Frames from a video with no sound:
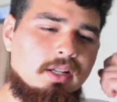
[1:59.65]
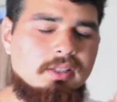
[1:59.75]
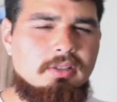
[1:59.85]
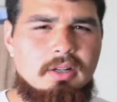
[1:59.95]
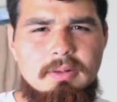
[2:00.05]
a
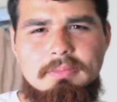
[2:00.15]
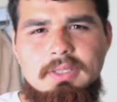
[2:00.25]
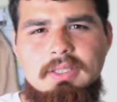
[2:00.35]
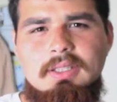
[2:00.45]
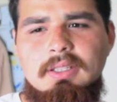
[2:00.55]
little
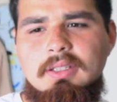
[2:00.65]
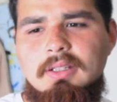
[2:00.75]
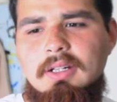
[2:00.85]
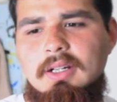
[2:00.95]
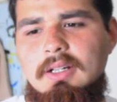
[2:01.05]
company
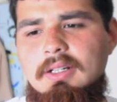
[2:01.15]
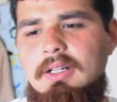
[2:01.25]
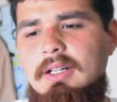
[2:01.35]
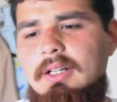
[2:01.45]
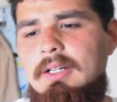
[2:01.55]

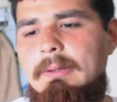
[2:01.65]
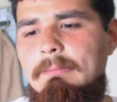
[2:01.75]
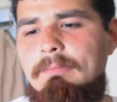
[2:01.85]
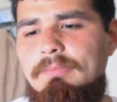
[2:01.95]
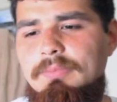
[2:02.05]
uh,
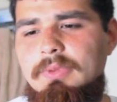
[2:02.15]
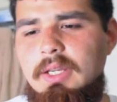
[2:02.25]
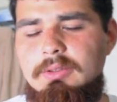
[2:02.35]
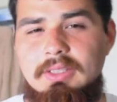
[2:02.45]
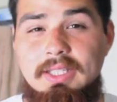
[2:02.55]
that was